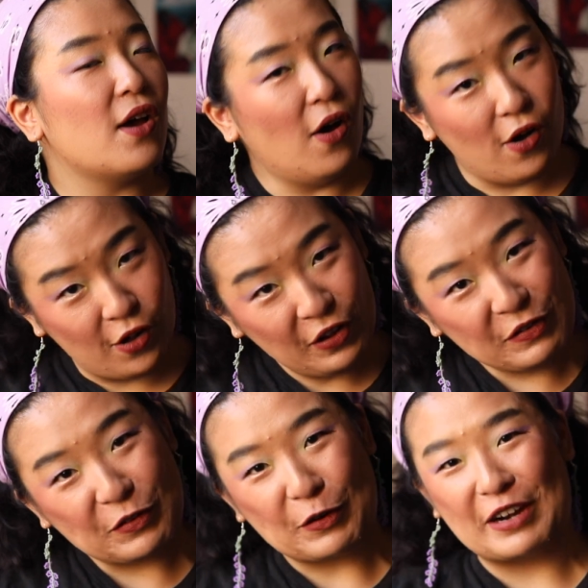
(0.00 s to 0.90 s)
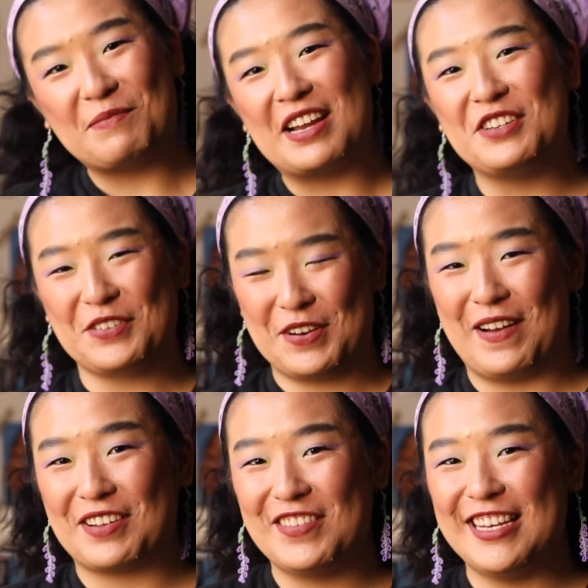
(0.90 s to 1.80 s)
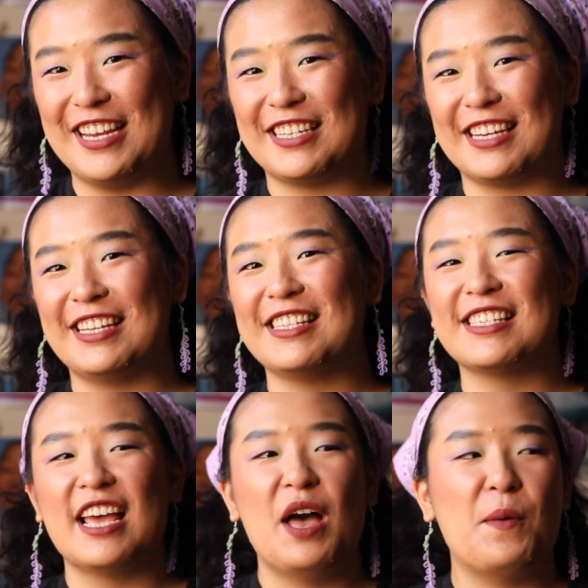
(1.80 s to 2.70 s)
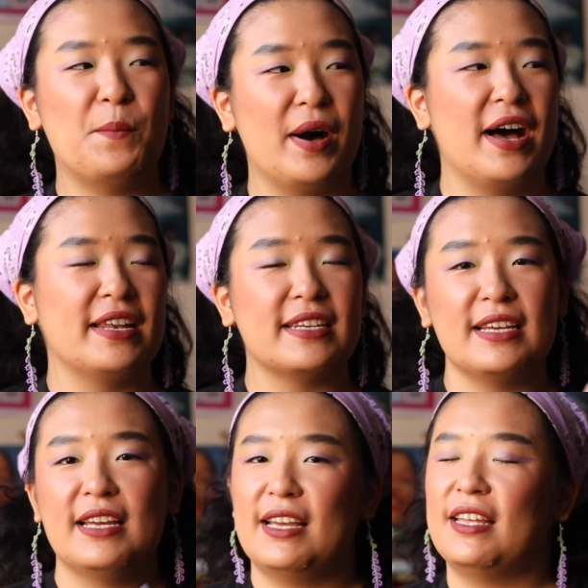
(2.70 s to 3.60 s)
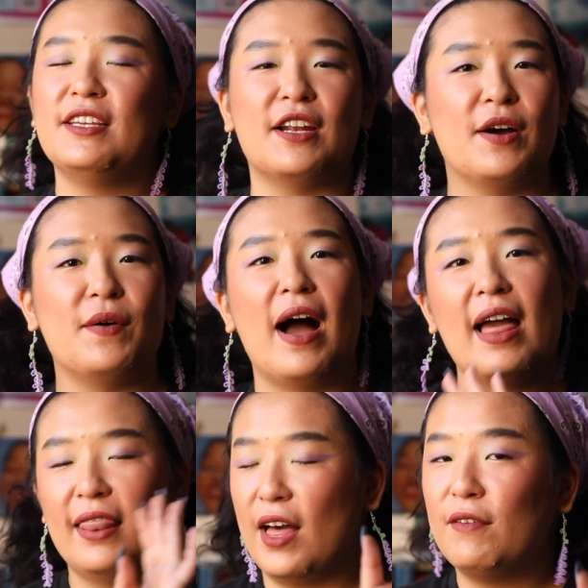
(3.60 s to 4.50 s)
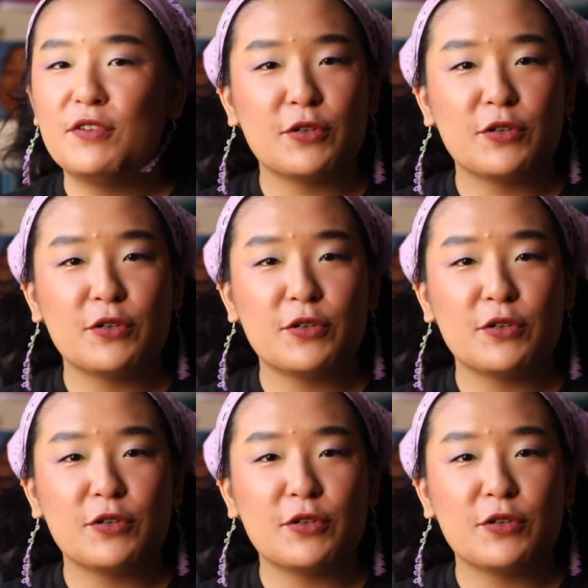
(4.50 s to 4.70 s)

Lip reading: all for my jewelry recommendations, but you know, I love